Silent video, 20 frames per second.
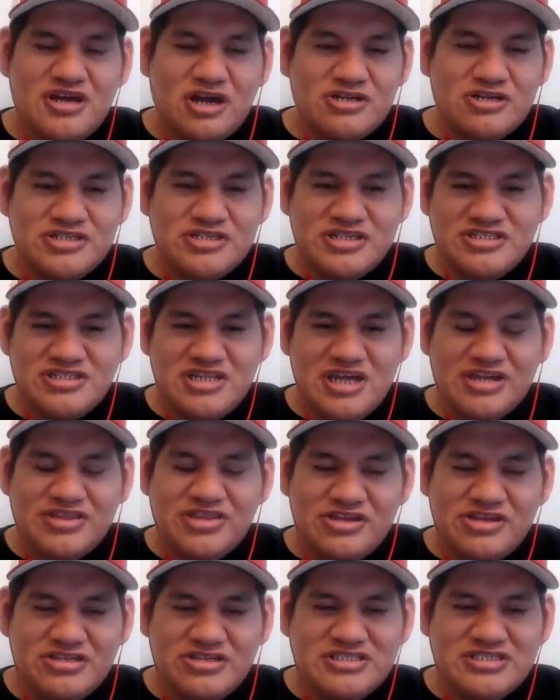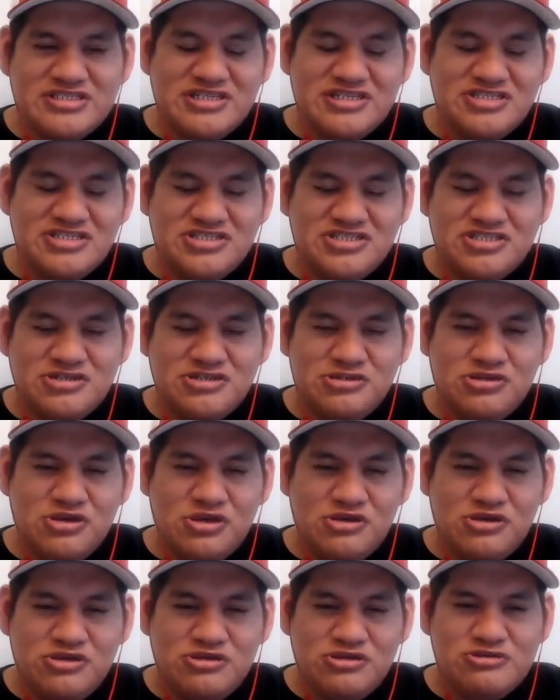Or didn't I thought you? Do
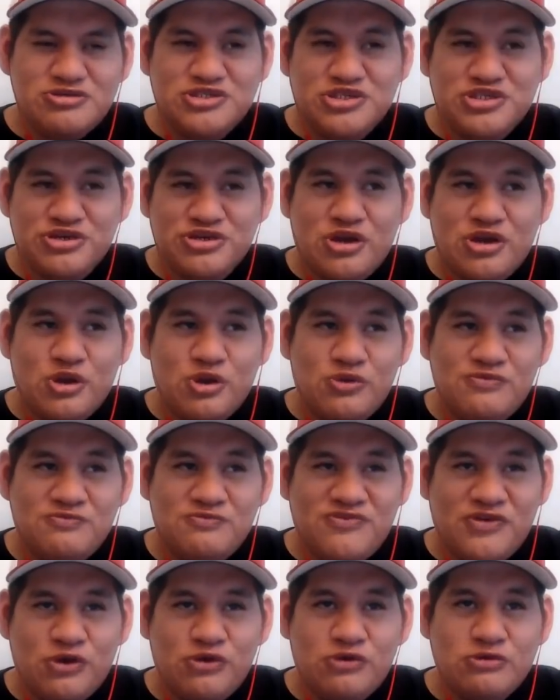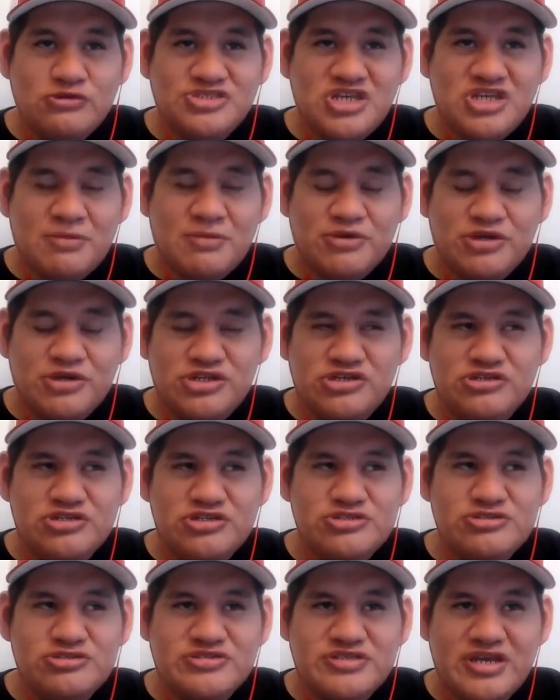you use your own Photoshop or do you
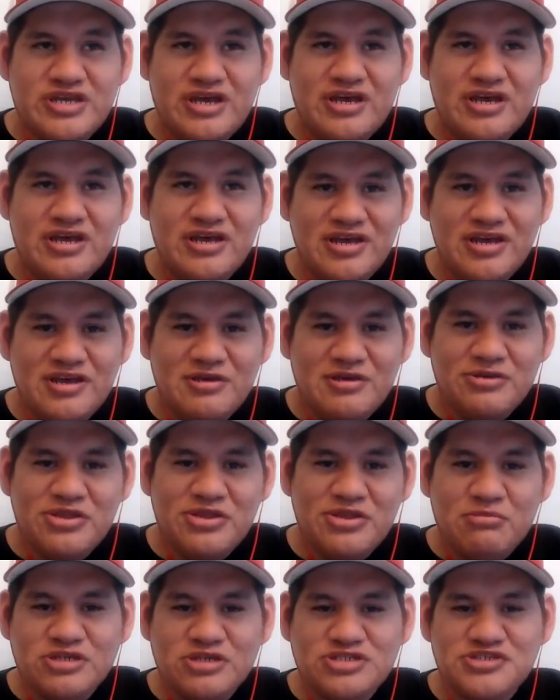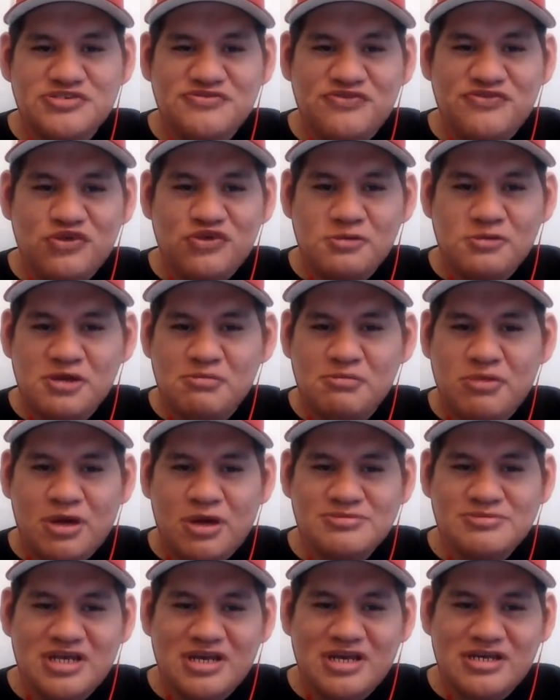use uh, the Merch Informer
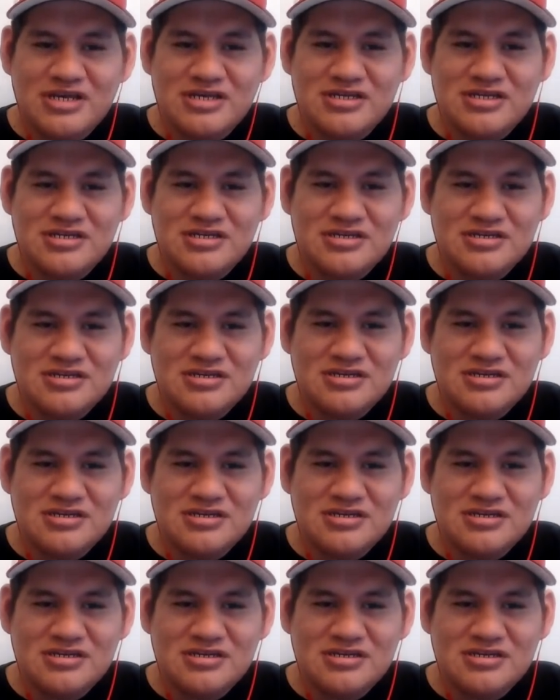Pop Socket?